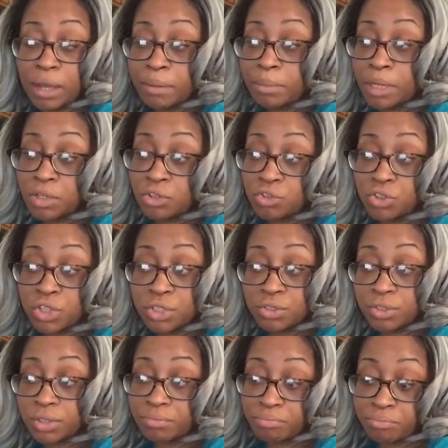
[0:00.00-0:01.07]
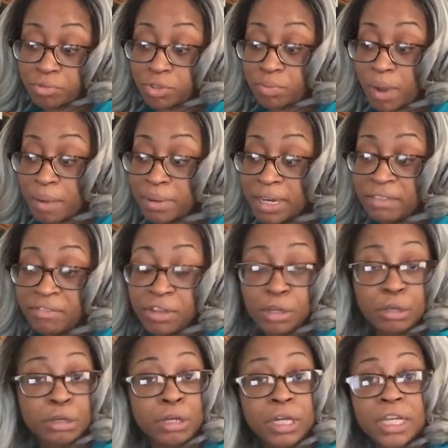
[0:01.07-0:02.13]
I mean, she's probably
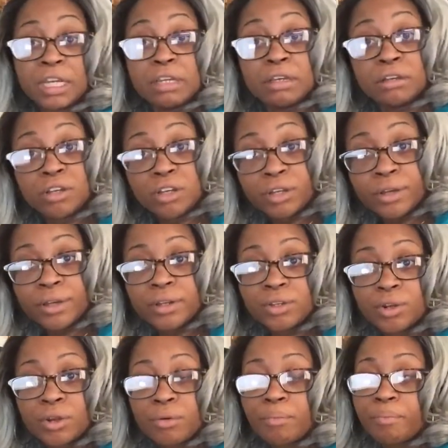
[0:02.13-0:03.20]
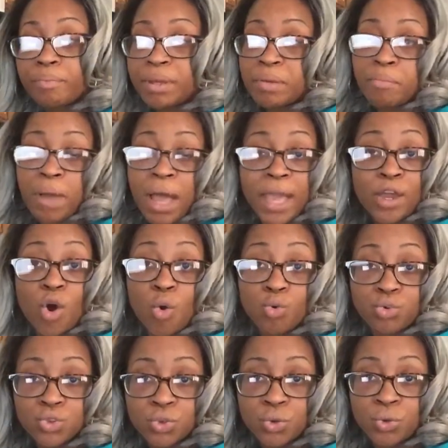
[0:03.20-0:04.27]
living good, eating good, you know, being
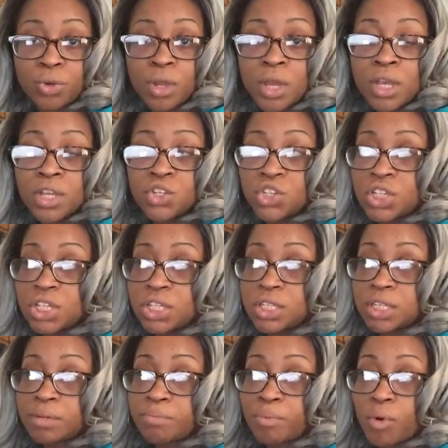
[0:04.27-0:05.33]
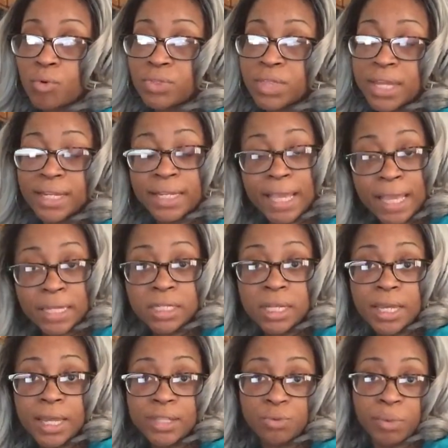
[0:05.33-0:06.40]
bicoastal. She's in both
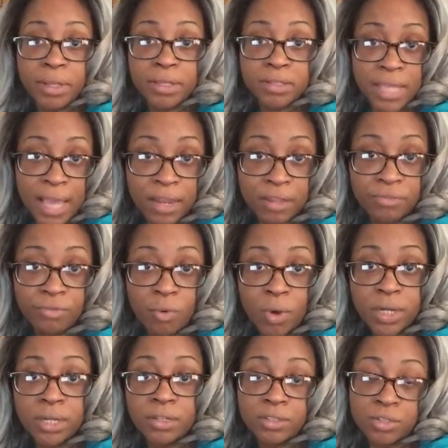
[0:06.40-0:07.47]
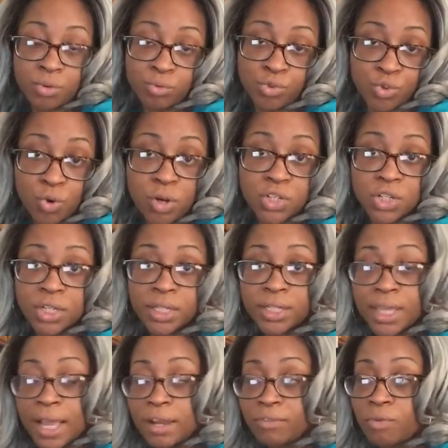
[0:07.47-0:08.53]
Atlanta as well as California. So Georgia
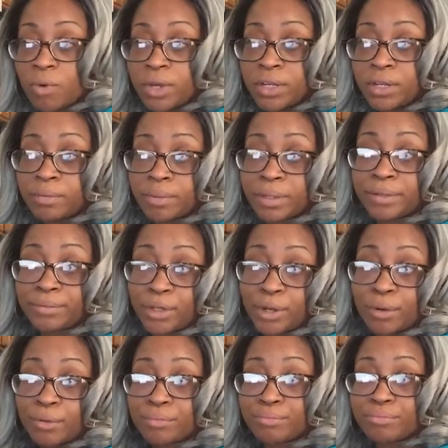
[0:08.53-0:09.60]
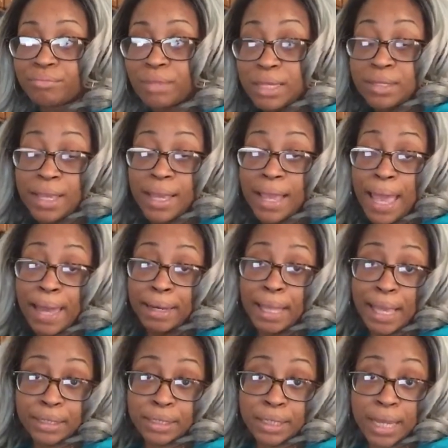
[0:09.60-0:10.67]
and California, but, you know, they say
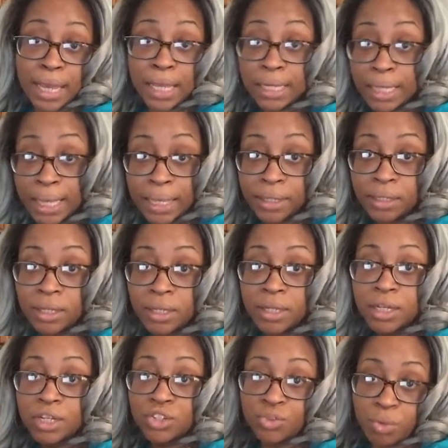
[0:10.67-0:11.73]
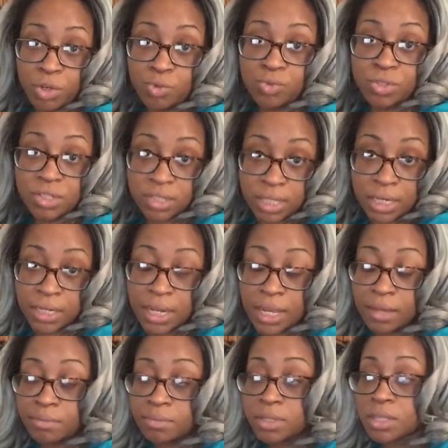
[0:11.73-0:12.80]
Atlanta and LA. They just want to use the city
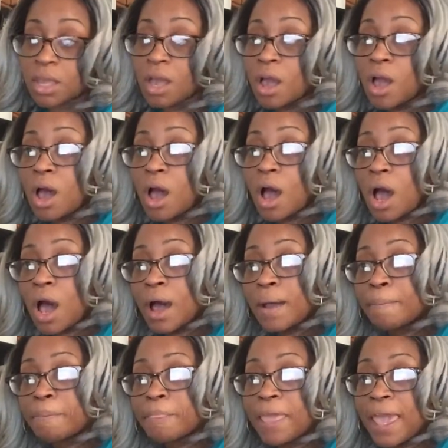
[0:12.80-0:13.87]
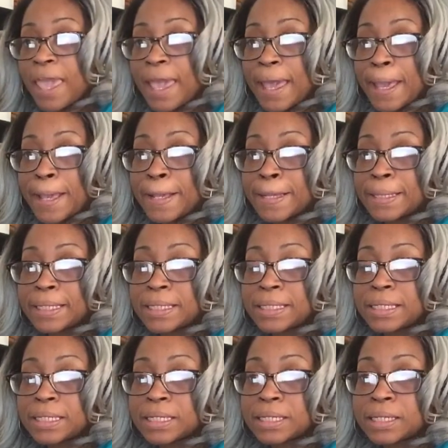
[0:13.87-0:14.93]
names.
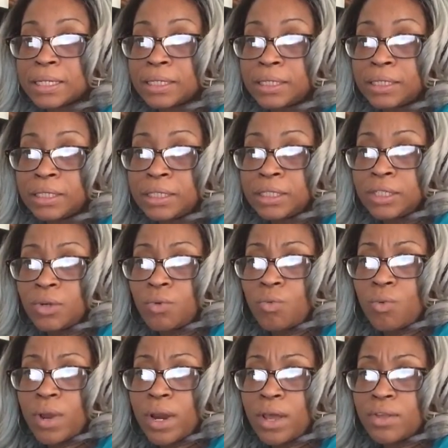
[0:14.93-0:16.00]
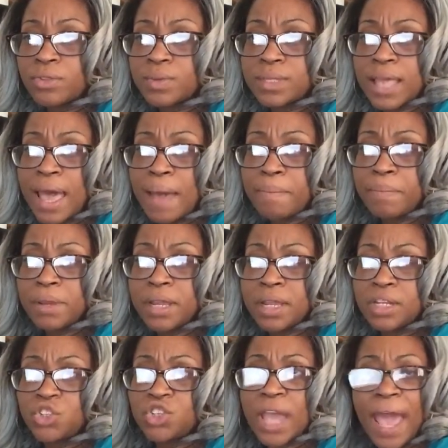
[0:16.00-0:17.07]
And what else was
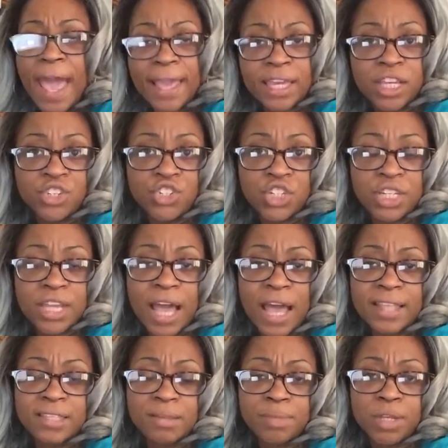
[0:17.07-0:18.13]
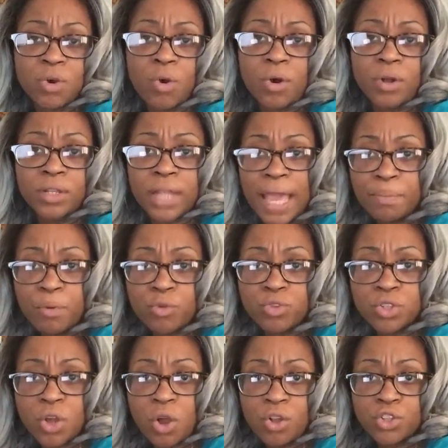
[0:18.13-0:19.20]
happening? Jacki, she got something called Lypo
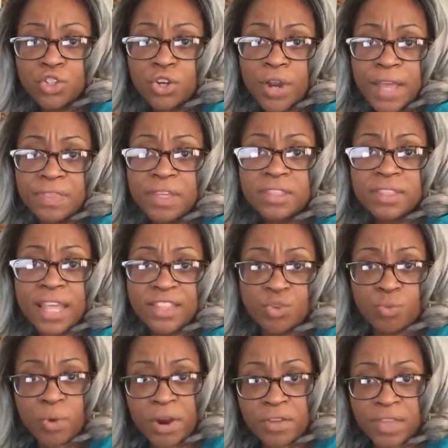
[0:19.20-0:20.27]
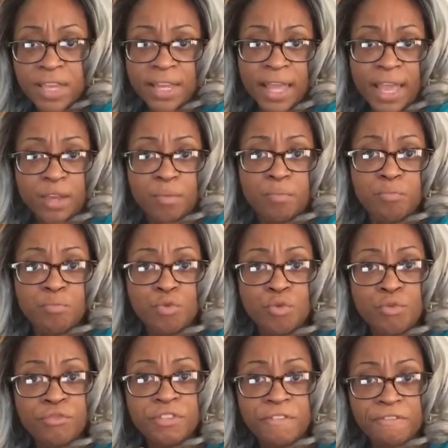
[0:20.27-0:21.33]
sculter. I think that's where they, like,
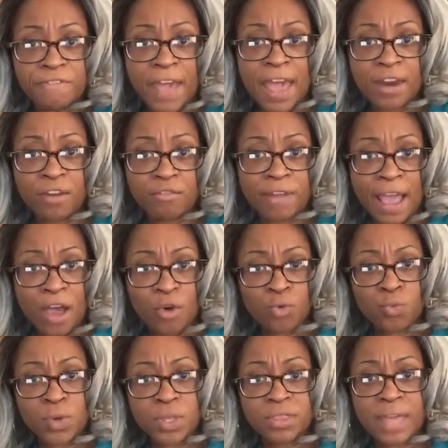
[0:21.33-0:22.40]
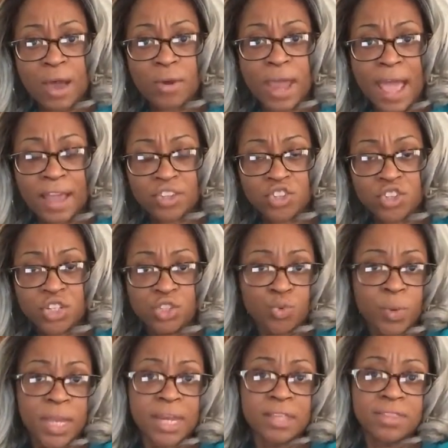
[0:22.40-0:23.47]
move the fat around without actually
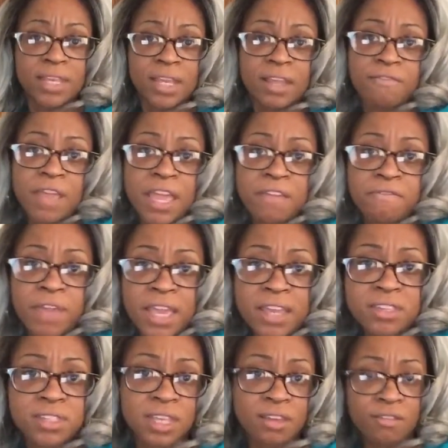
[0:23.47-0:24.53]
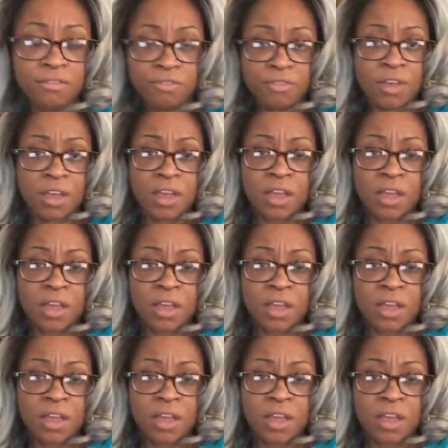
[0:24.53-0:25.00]
doing anything invasive.